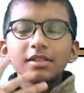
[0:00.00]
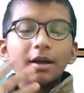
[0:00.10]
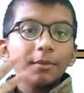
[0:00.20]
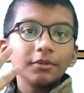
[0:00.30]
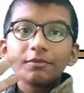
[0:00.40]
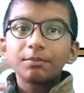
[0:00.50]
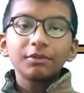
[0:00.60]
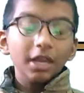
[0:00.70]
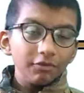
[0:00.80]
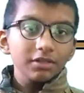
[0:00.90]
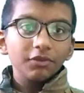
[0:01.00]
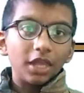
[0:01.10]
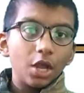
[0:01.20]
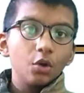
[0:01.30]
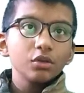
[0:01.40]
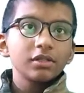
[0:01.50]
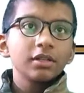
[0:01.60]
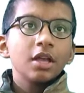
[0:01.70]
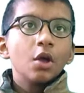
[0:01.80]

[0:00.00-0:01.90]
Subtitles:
some of the previous videos,